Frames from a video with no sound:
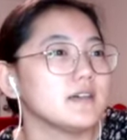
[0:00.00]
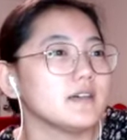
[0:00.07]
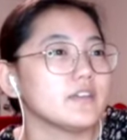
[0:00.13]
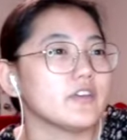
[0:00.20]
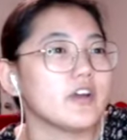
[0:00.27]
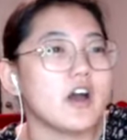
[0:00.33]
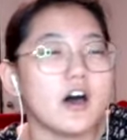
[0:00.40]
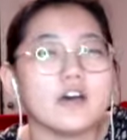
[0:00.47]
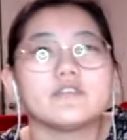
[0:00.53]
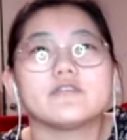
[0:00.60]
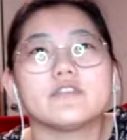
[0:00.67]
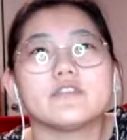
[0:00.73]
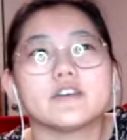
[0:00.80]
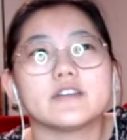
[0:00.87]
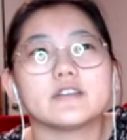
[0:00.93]
the
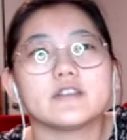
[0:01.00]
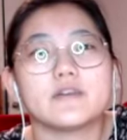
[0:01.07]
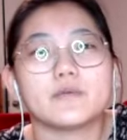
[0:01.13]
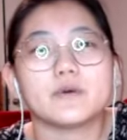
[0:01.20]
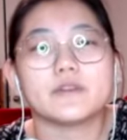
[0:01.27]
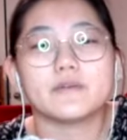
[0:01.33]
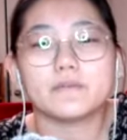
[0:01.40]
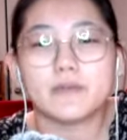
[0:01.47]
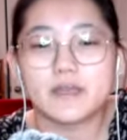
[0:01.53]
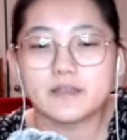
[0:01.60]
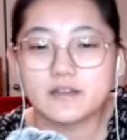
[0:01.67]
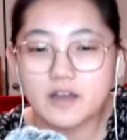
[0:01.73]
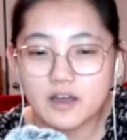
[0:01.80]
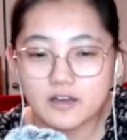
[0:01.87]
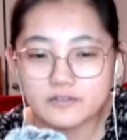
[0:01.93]
conflict, what the main
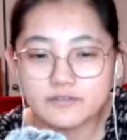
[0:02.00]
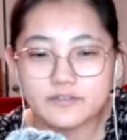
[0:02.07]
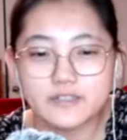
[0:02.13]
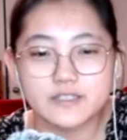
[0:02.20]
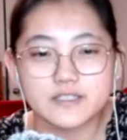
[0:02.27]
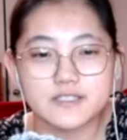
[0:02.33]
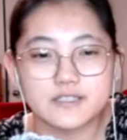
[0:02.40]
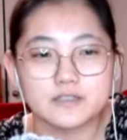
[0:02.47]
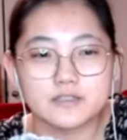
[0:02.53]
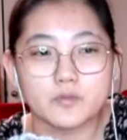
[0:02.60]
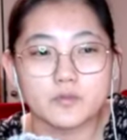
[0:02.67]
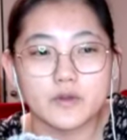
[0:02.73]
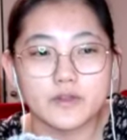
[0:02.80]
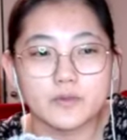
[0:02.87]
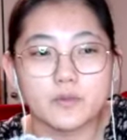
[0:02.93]
conflict is,
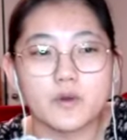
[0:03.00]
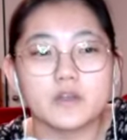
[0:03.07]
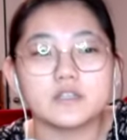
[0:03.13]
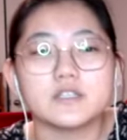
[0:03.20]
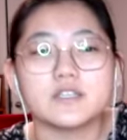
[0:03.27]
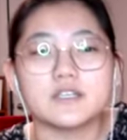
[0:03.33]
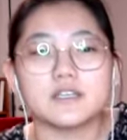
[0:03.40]
and what